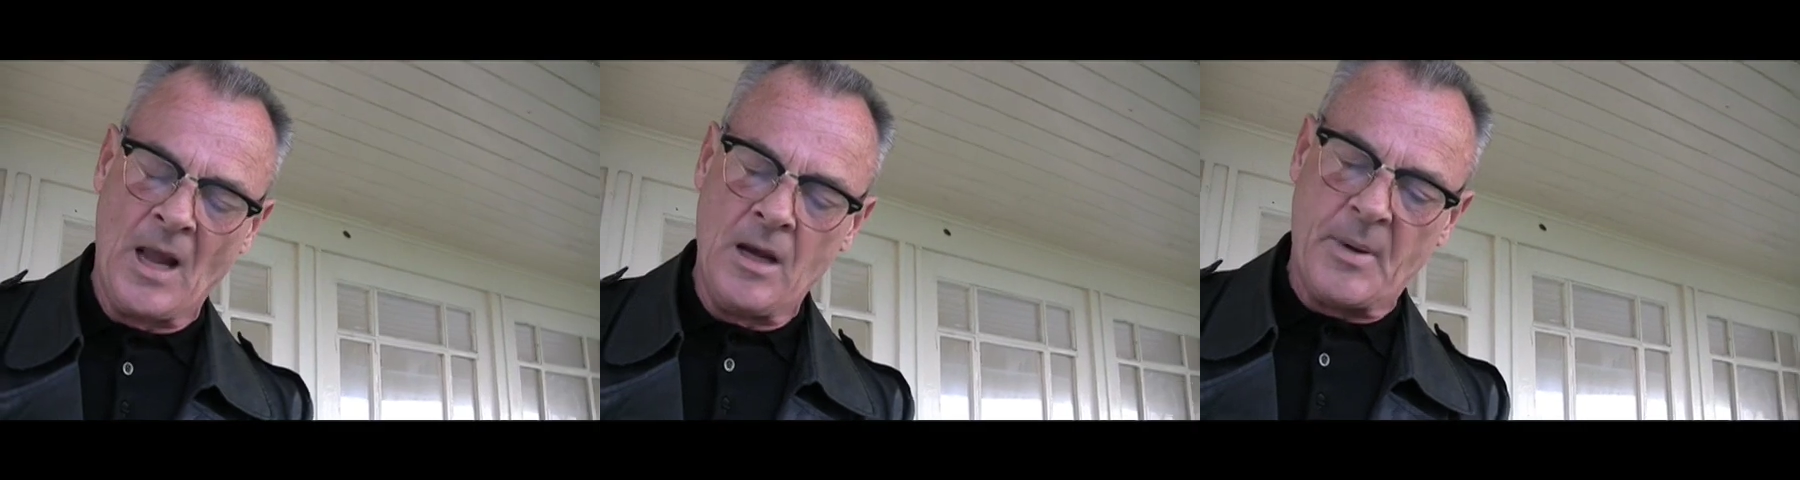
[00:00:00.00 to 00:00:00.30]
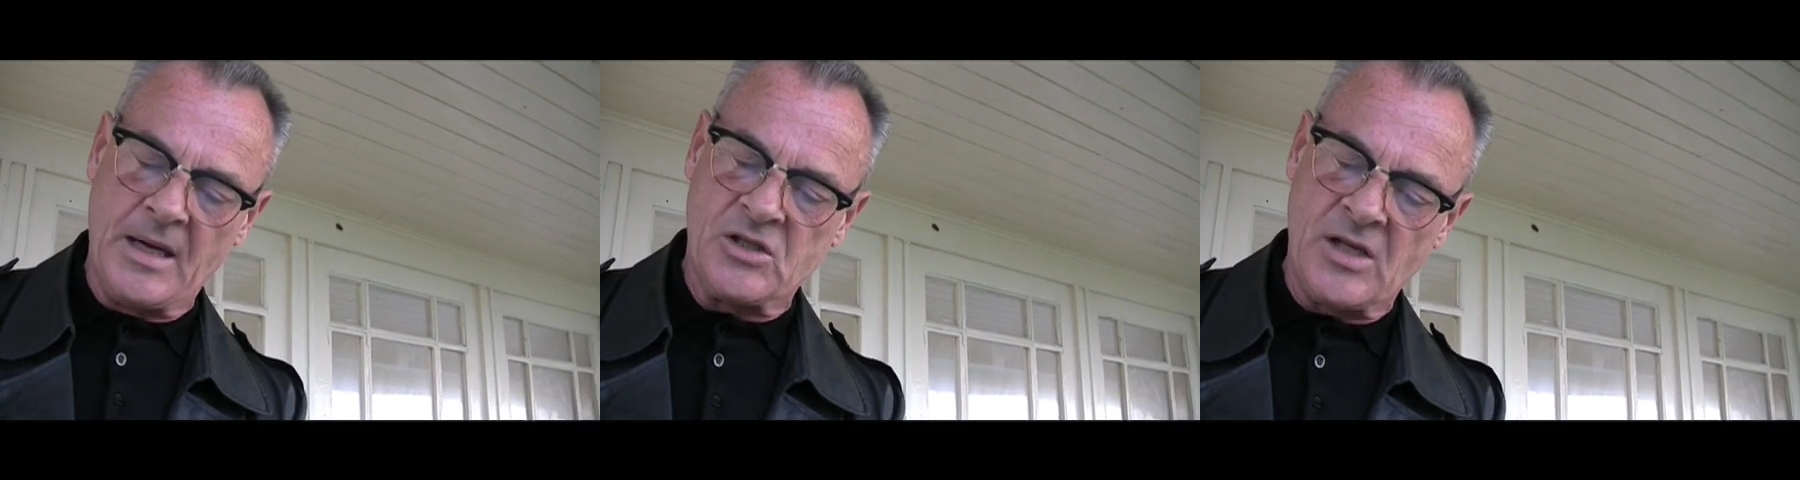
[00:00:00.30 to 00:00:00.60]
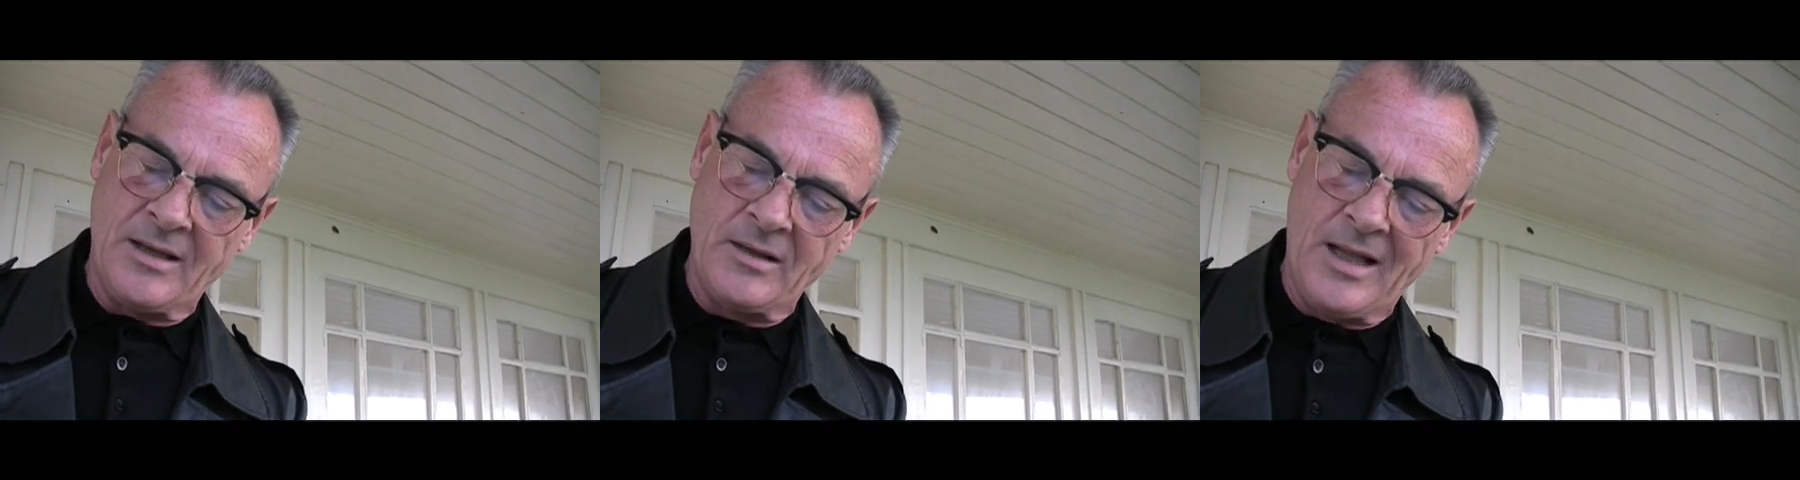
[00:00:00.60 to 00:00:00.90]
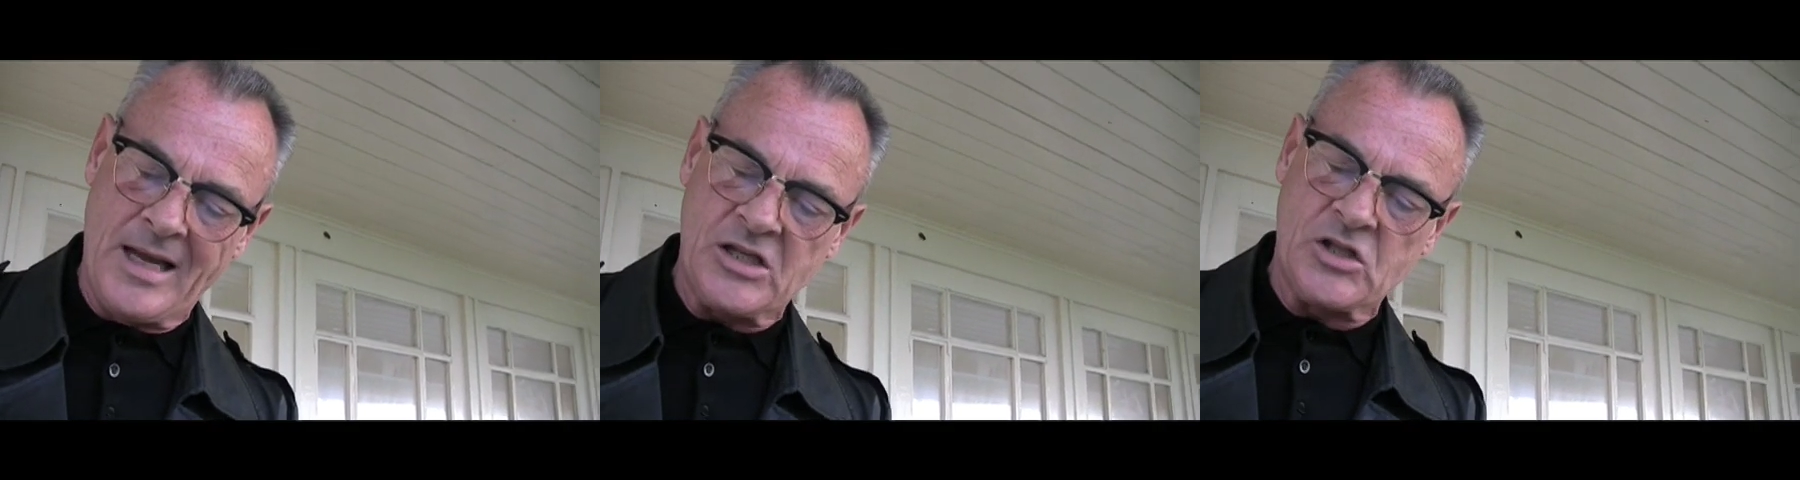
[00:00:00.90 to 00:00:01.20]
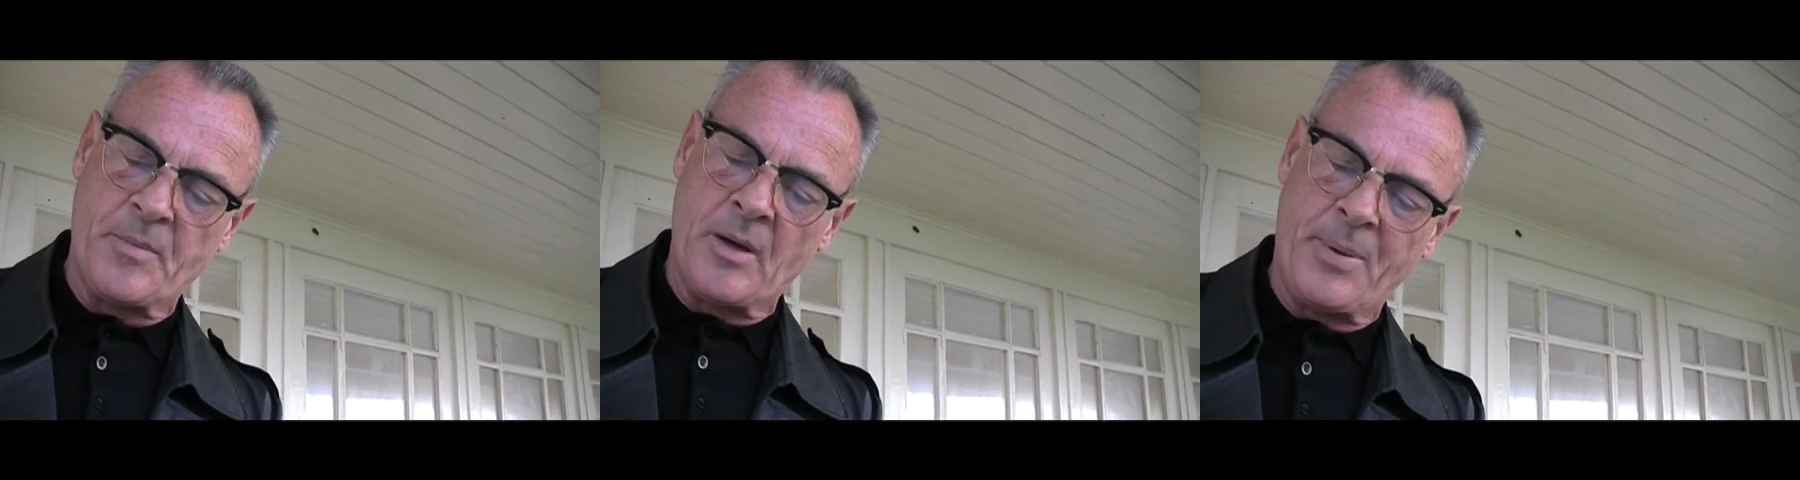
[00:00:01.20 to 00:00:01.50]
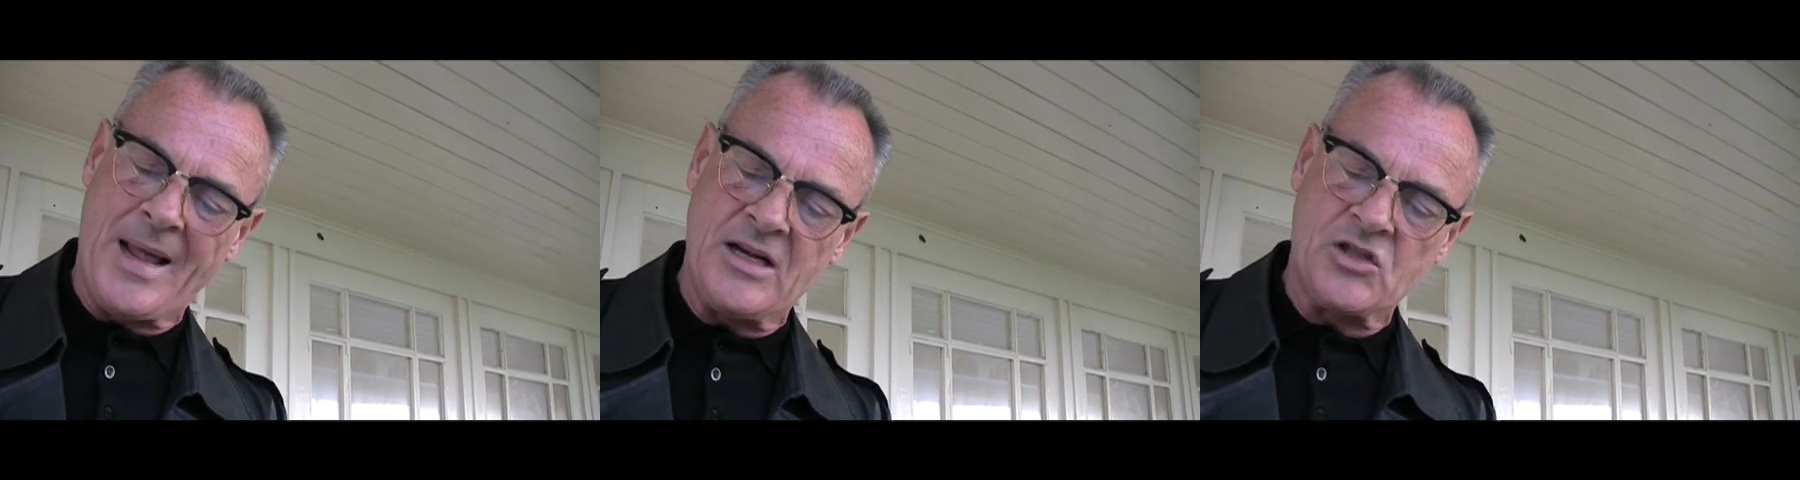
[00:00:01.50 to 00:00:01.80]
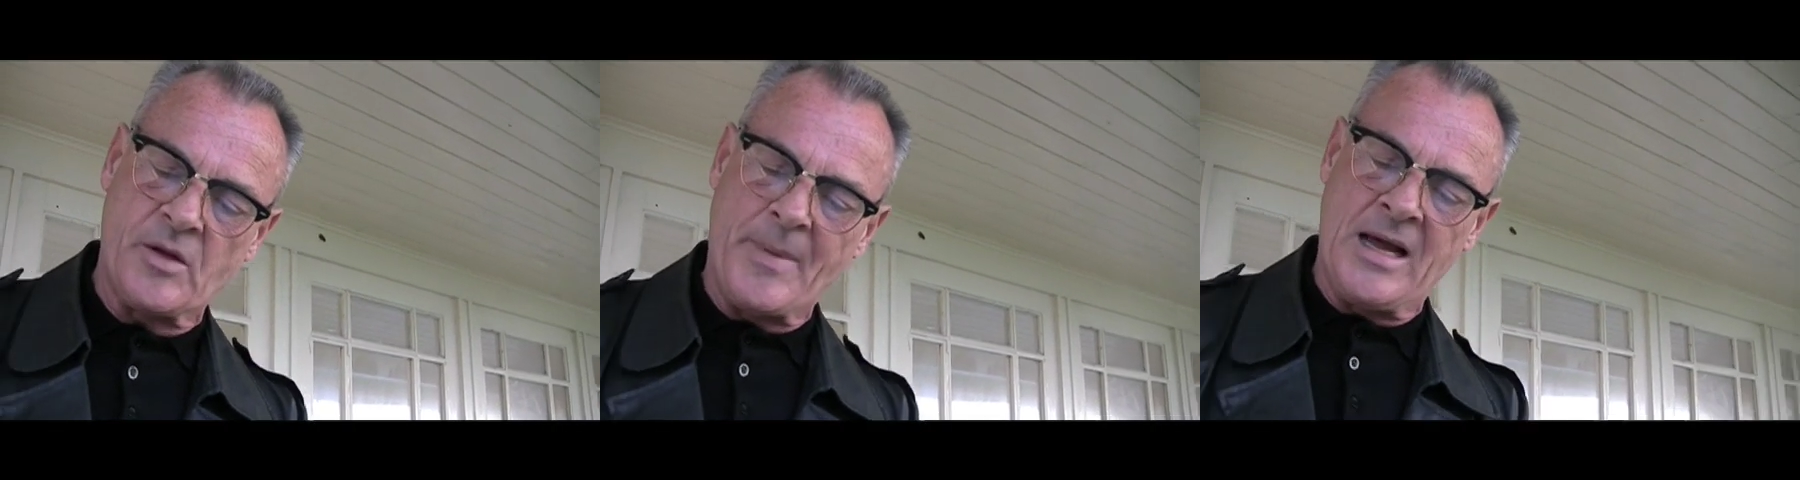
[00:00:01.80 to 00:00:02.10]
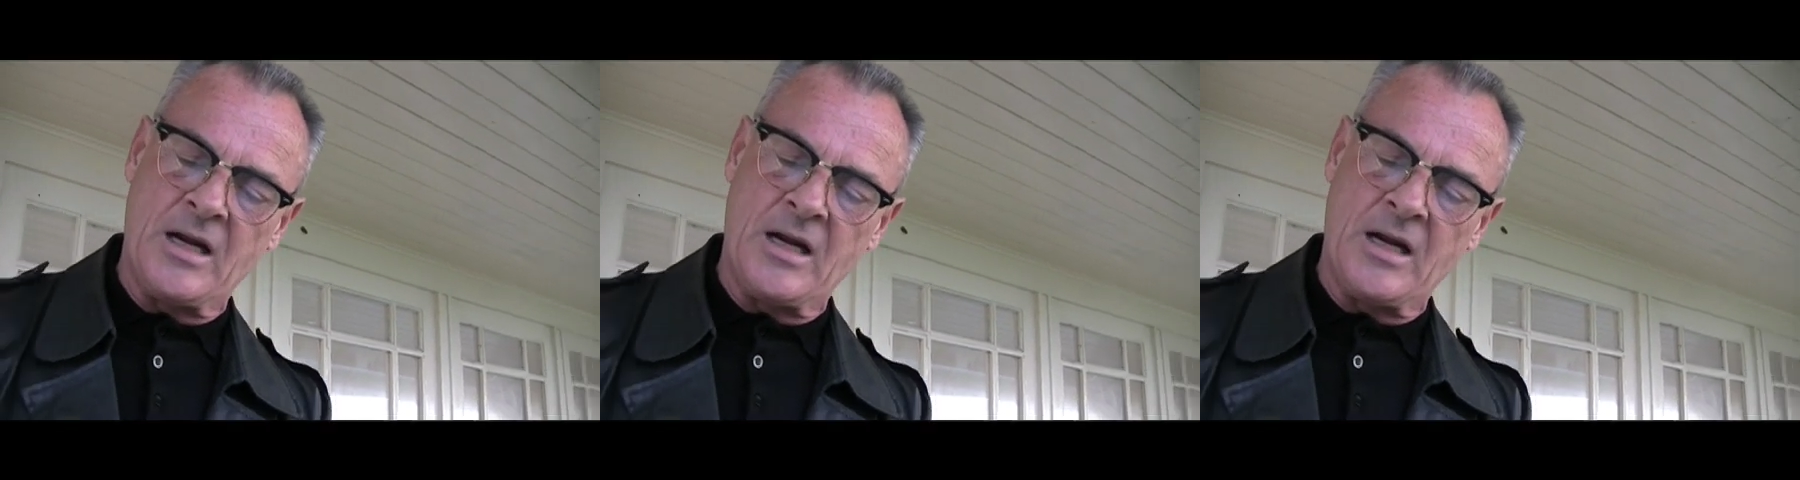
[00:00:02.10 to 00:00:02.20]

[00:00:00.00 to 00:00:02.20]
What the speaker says: but is nonetheless perplexed about